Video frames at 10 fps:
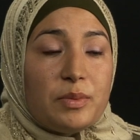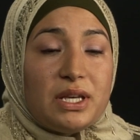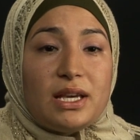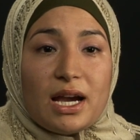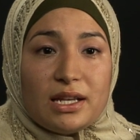
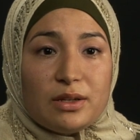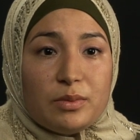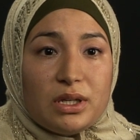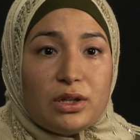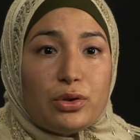He guided
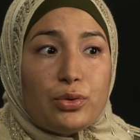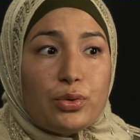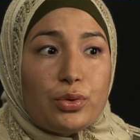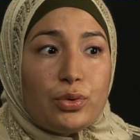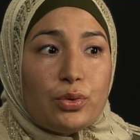me
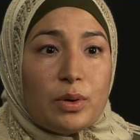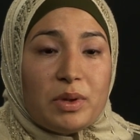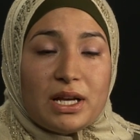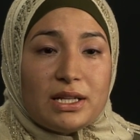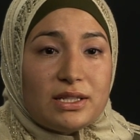through
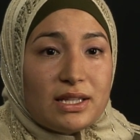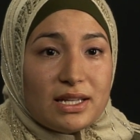applying to